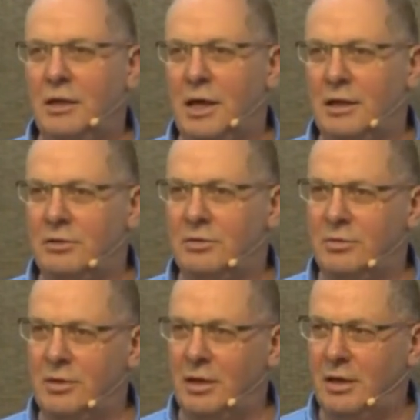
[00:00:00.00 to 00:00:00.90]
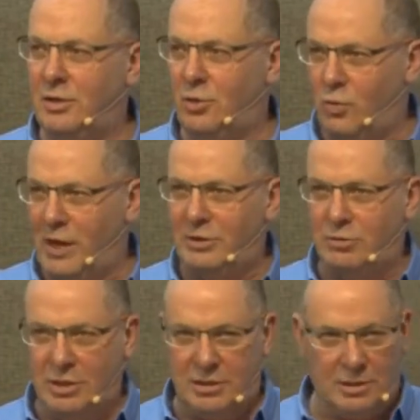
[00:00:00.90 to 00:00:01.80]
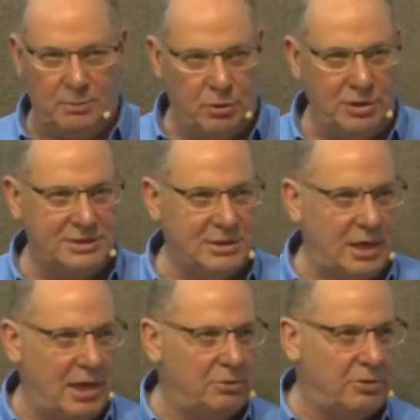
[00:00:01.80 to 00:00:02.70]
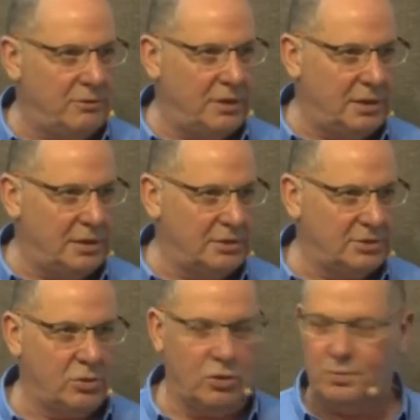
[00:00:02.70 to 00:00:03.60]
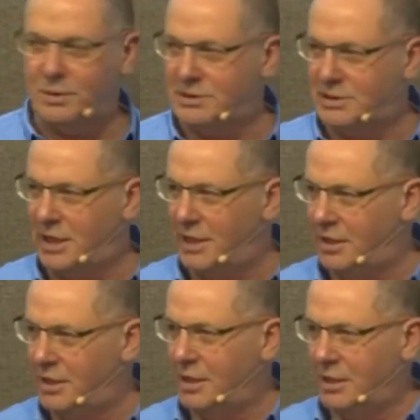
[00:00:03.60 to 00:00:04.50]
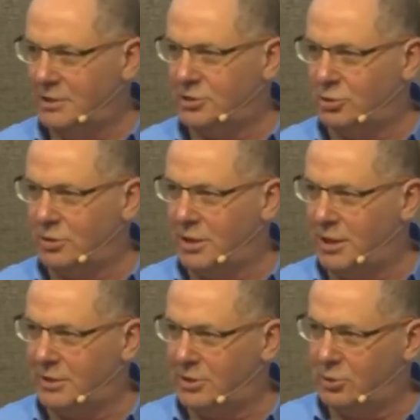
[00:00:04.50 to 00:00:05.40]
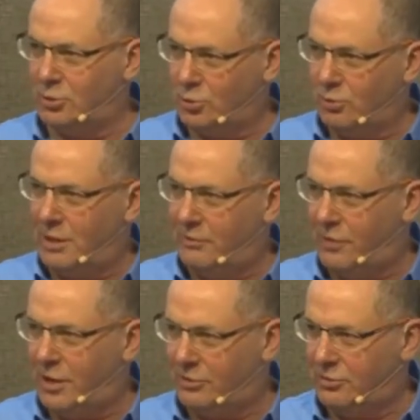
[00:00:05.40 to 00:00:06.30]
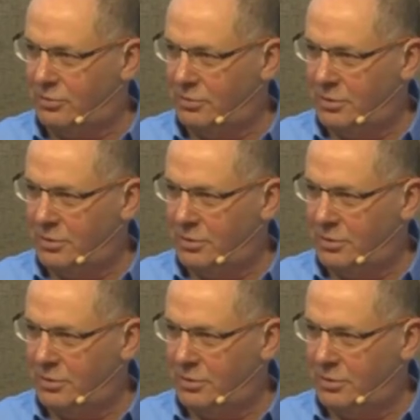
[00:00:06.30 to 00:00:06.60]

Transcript: that uh, the way to get the poison out of the scorpion's tail is to connect it to 12 volt.